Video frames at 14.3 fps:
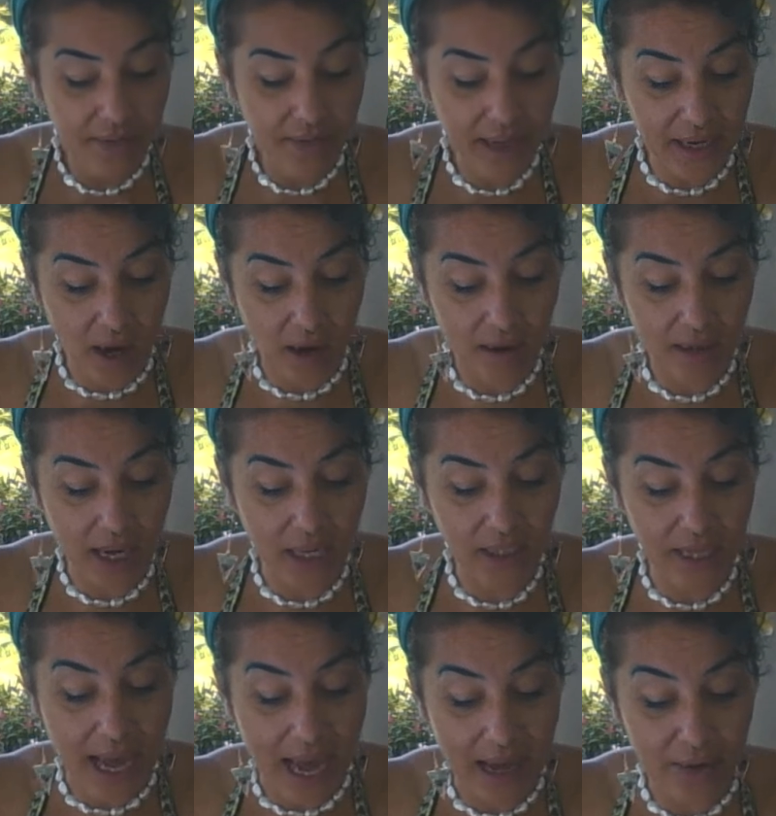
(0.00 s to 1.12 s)
that are
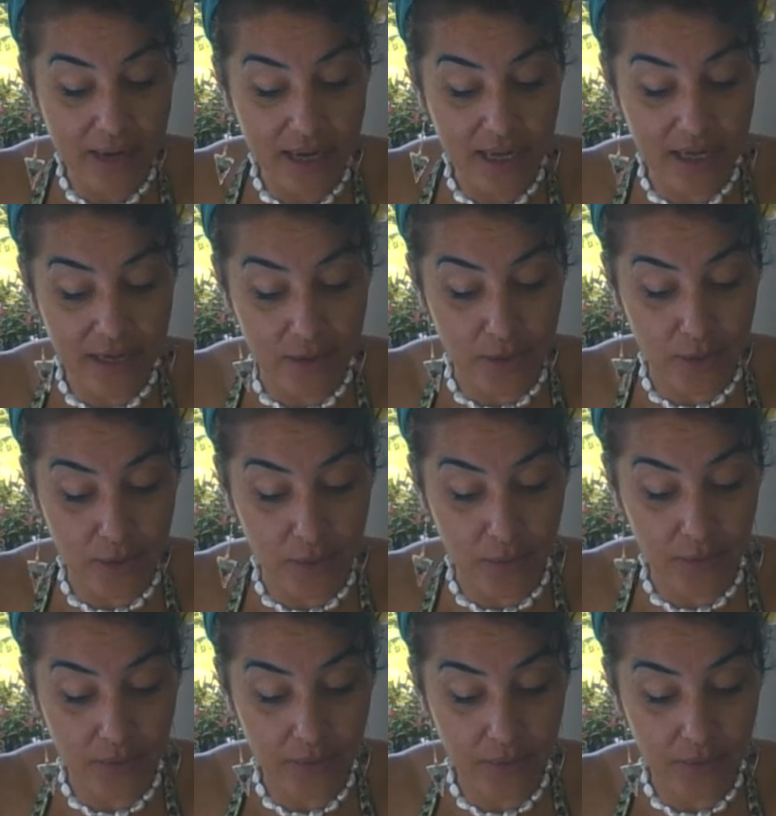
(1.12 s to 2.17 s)
allowing you